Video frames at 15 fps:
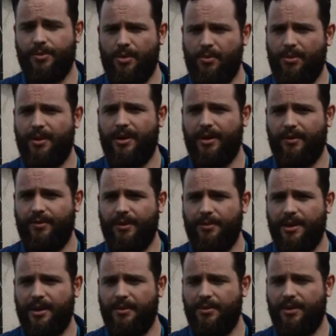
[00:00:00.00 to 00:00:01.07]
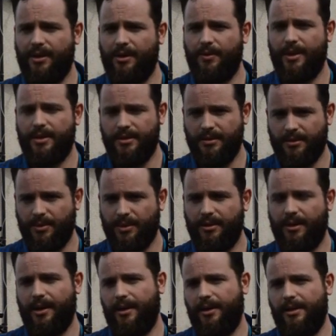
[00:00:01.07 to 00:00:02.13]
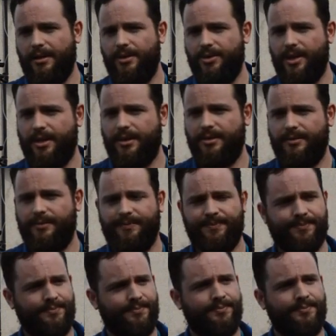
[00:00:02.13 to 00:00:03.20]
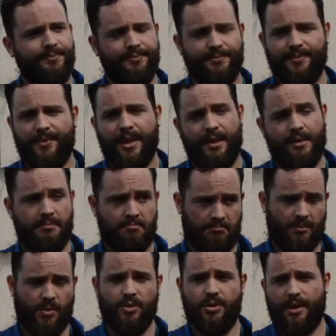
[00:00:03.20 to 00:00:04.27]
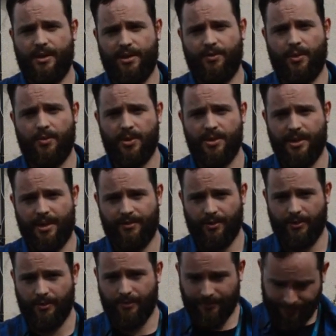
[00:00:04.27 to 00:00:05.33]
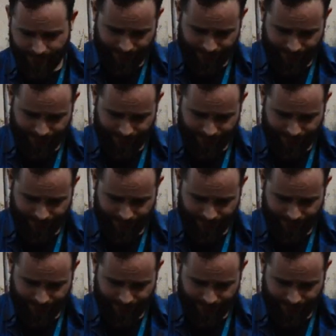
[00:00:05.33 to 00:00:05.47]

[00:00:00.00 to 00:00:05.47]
probably enough to make him think twice about targeting an address. Looks like he's found what he's after though.